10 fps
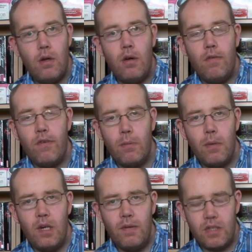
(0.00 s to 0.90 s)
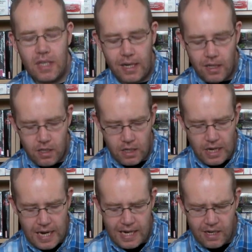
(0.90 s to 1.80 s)
from another seller,
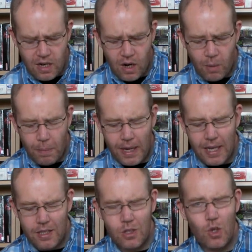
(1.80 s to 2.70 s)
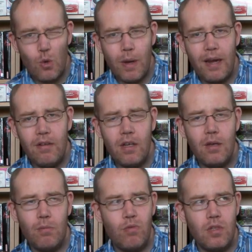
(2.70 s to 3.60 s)
and I paid £2.
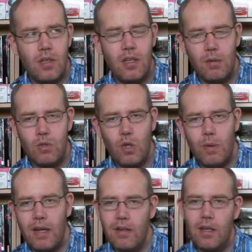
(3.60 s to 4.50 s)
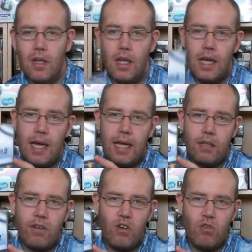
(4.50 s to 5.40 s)
Pretty certain it was £2. And
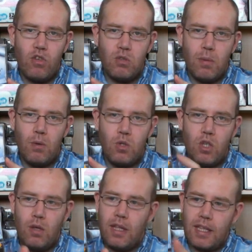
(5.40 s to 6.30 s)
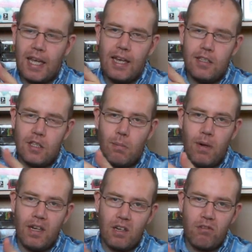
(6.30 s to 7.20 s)
Gran Turismo 2. Now the case is
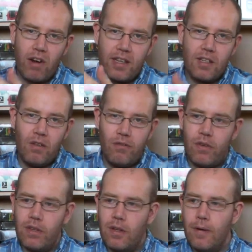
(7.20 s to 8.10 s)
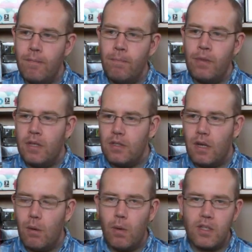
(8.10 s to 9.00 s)
completely cracked on the front, so
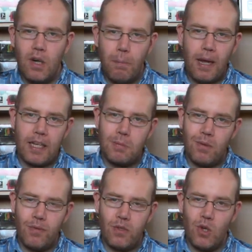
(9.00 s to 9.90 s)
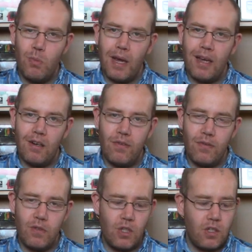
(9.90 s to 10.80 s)
I was going to pass, but for £2,
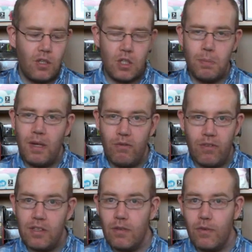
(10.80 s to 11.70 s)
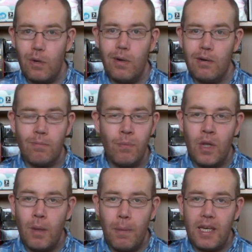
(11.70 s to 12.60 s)
just like Speed Freaks, I thought, well,
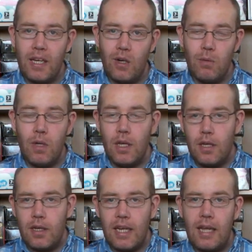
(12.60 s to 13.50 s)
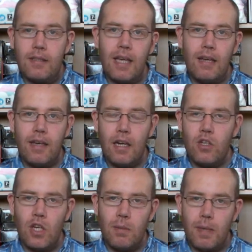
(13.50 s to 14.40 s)
pick it up, get downtown, get a
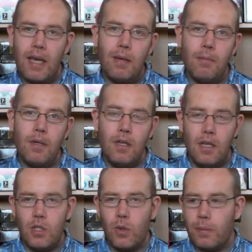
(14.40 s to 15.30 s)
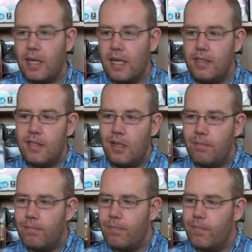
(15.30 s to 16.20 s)
cheap game, and swap the cases on it.
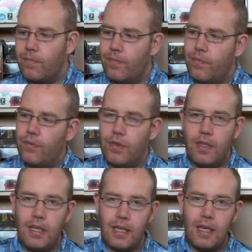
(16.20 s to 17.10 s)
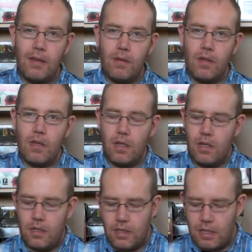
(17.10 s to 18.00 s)
And there you go.
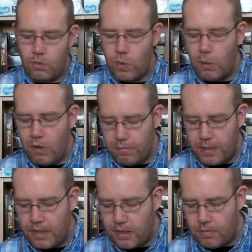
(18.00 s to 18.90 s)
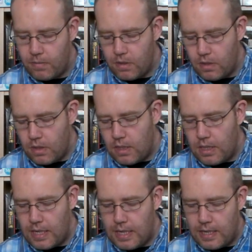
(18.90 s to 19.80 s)
So well worth picking up.
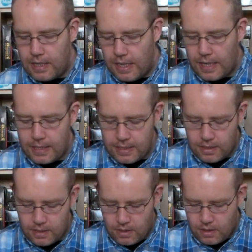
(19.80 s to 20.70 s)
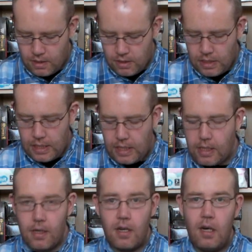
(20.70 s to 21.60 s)
And it has the
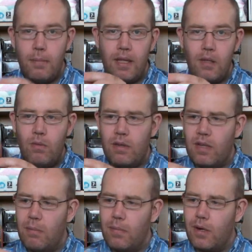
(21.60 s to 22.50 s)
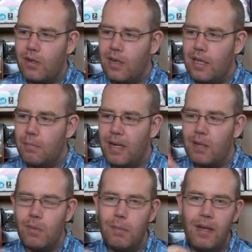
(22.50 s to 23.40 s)
colour manual, well no, not colour, black
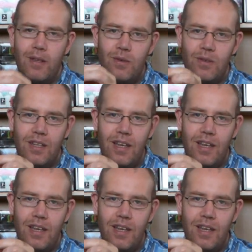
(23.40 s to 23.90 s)
and white manual.